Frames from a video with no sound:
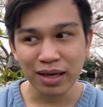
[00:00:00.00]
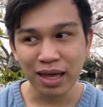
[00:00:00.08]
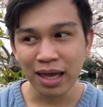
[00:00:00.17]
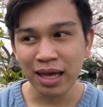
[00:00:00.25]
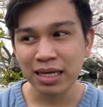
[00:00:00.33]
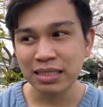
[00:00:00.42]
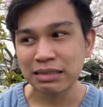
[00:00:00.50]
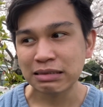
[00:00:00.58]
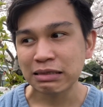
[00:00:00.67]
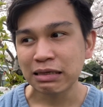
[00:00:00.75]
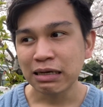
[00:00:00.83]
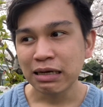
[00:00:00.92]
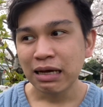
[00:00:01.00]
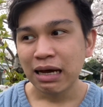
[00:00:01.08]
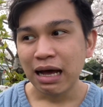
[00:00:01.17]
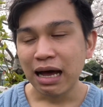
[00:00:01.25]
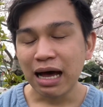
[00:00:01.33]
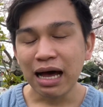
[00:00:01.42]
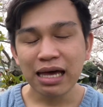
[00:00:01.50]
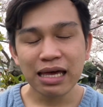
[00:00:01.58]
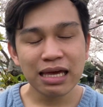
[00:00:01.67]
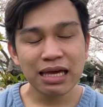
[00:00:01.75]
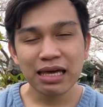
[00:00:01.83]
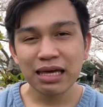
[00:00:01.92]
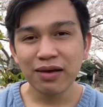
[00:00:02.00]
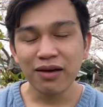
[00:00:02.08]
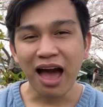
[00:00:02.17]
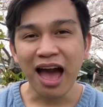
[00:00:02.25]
And I